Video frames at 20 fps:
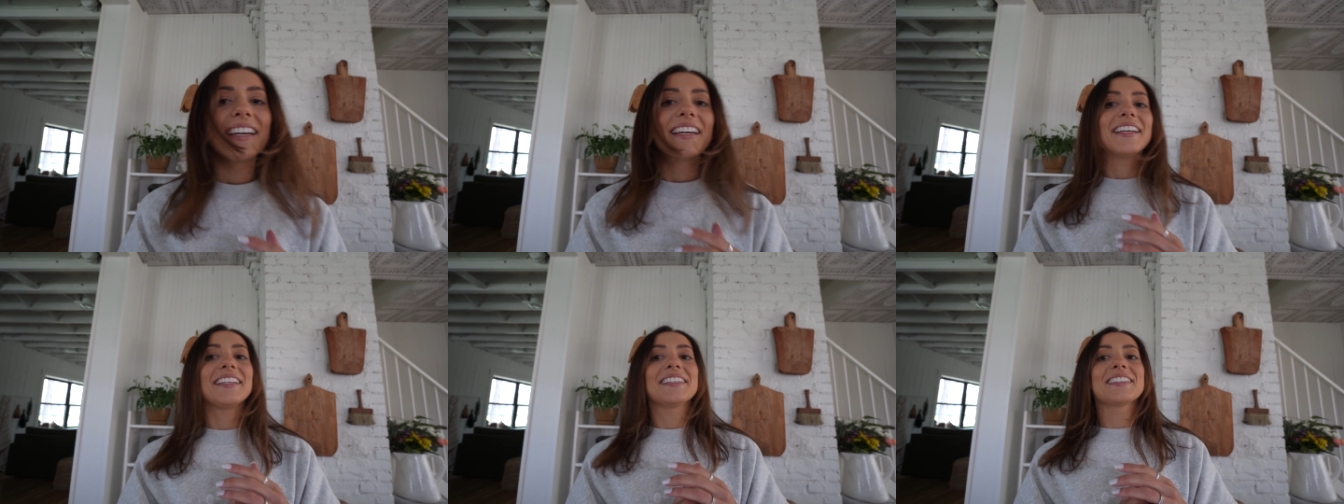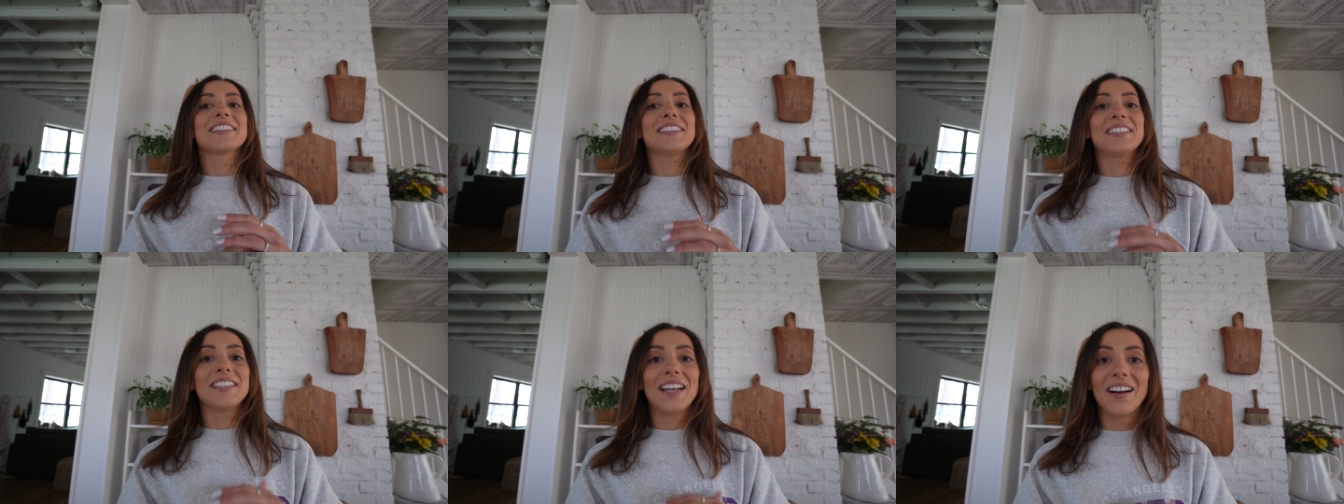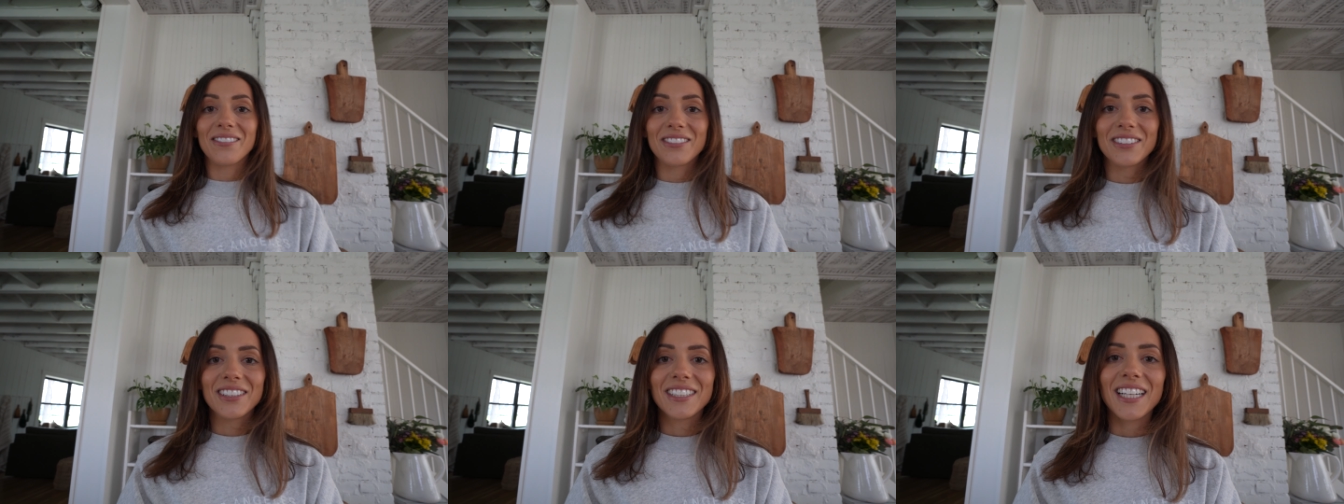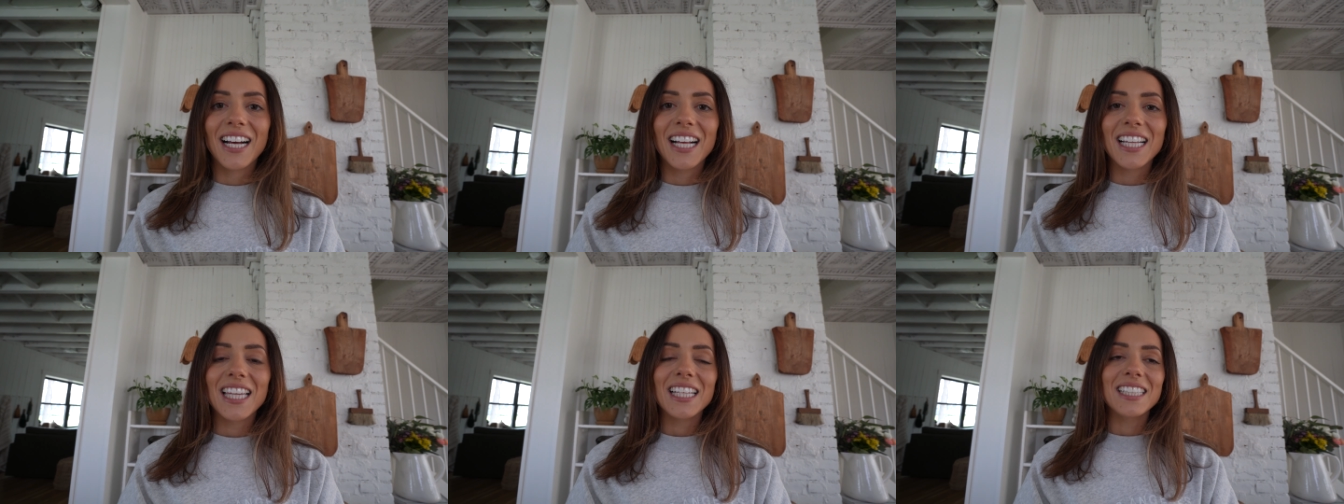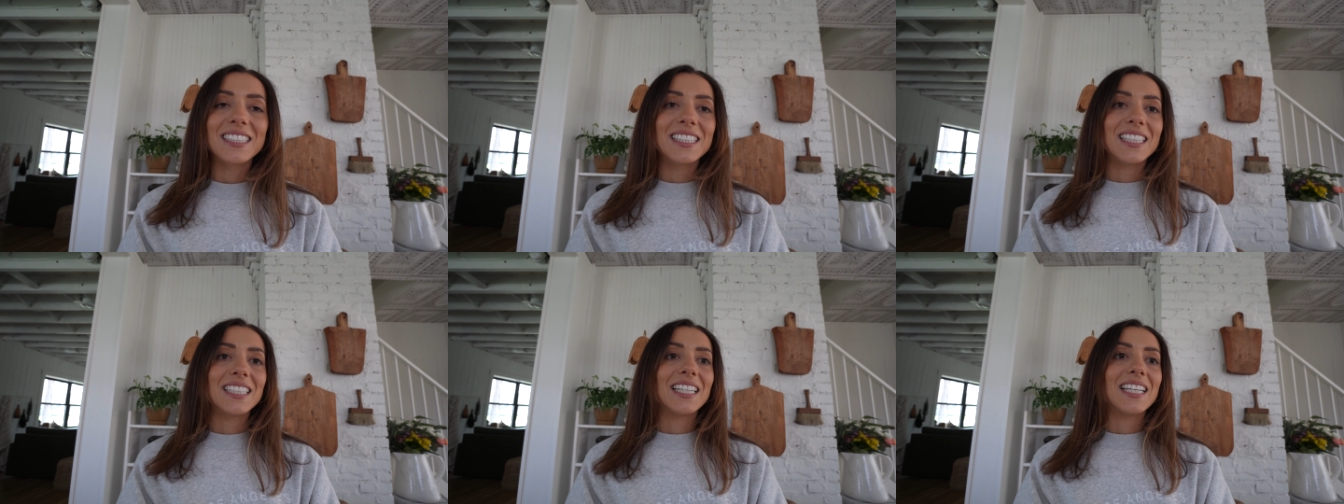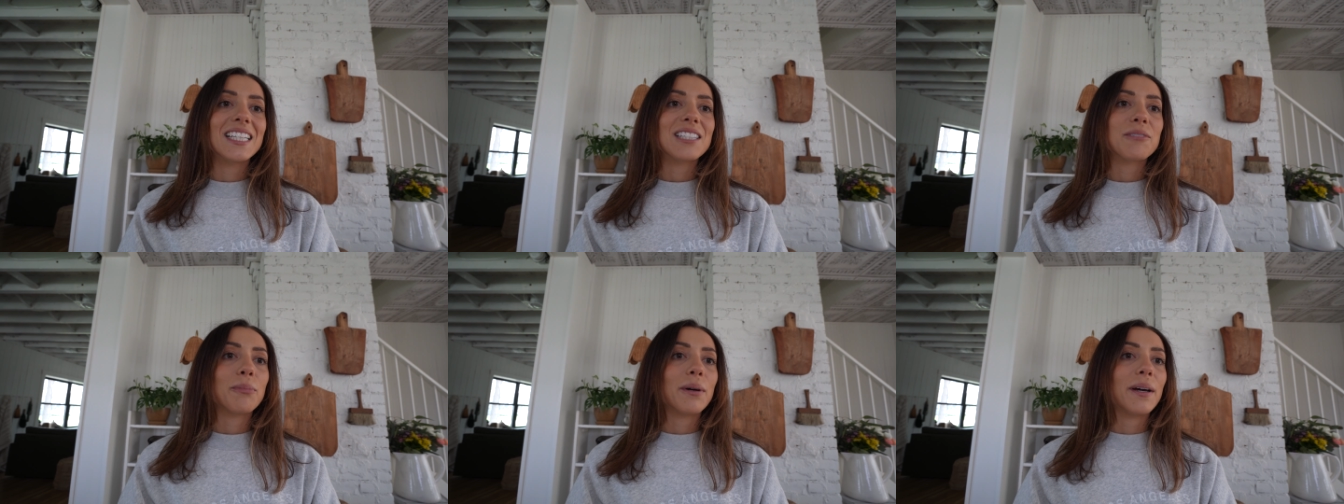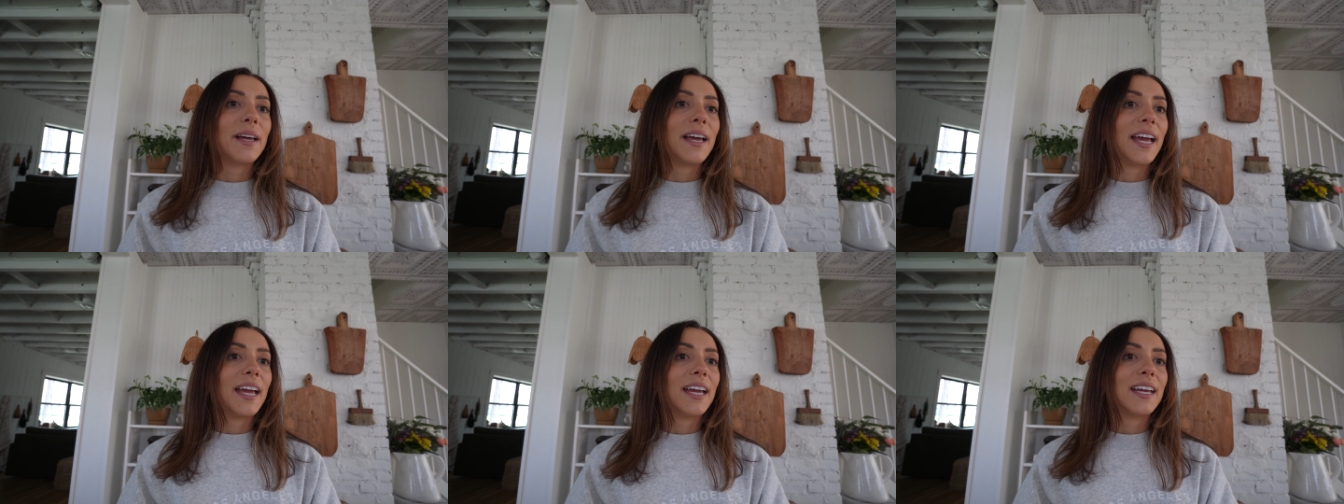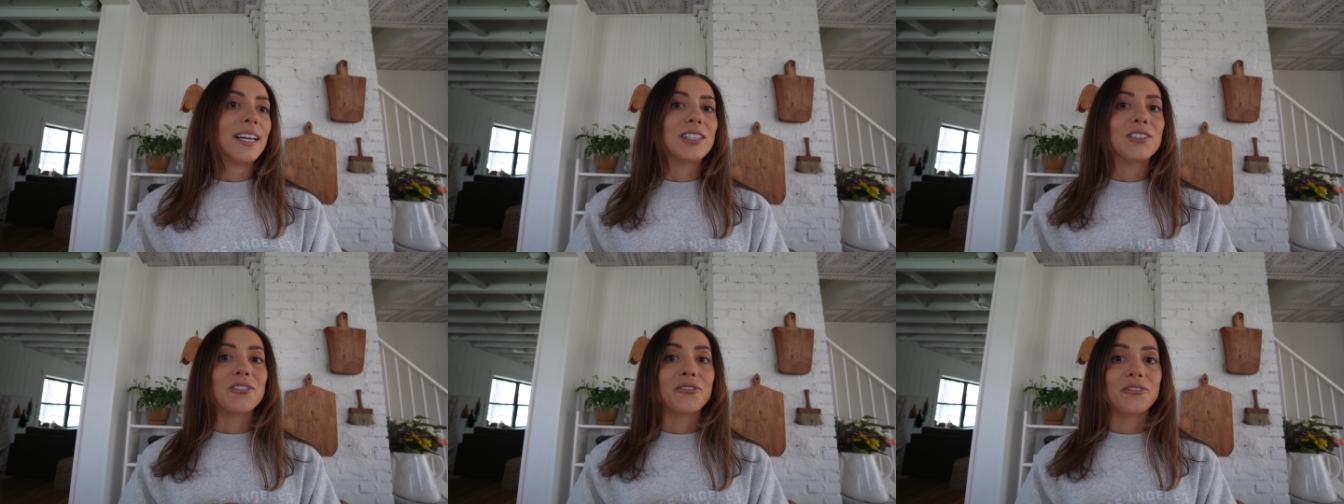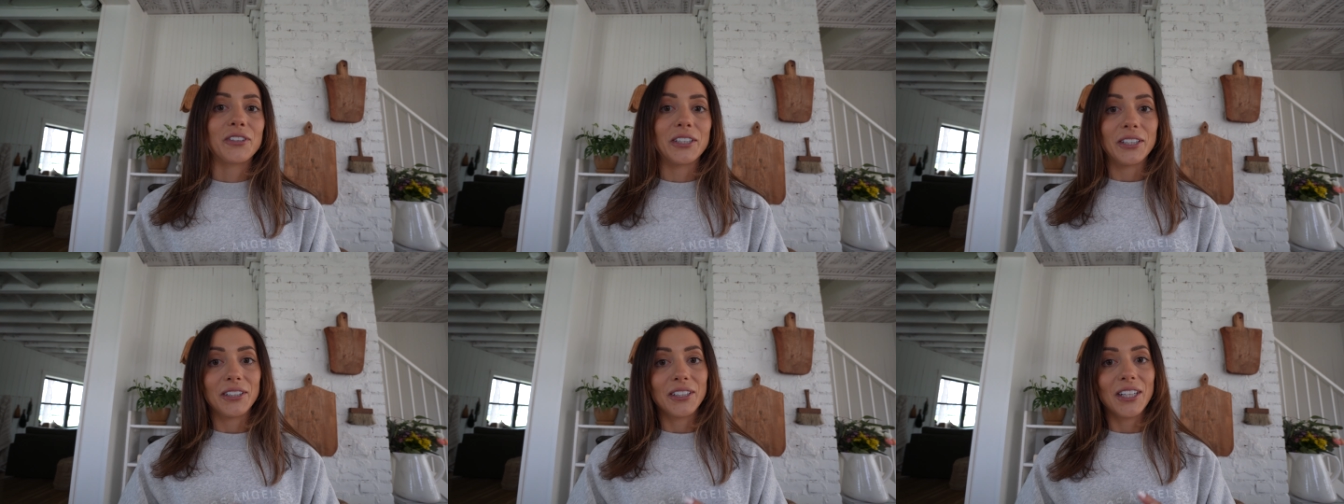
It's definitely not the cleanest, but hey, it's real